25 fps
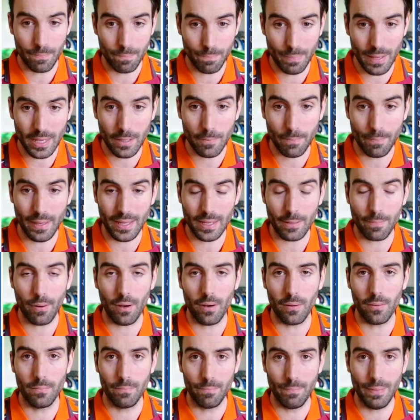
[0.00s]

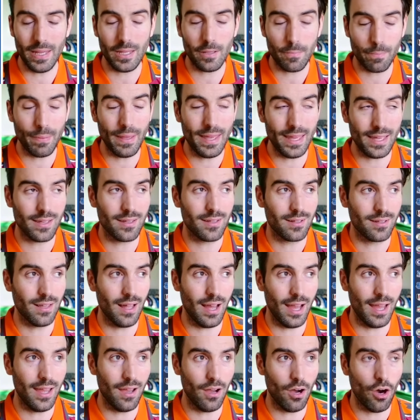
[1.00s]
Big,
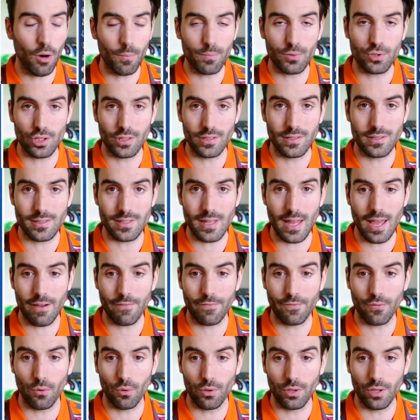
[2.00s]
like options there
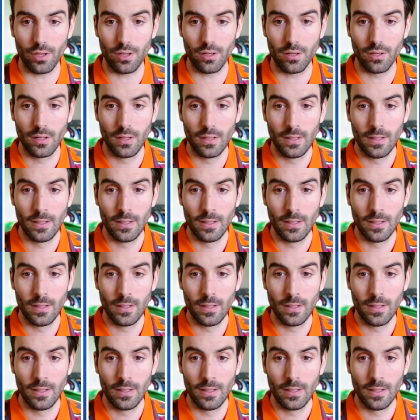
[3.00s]
for you.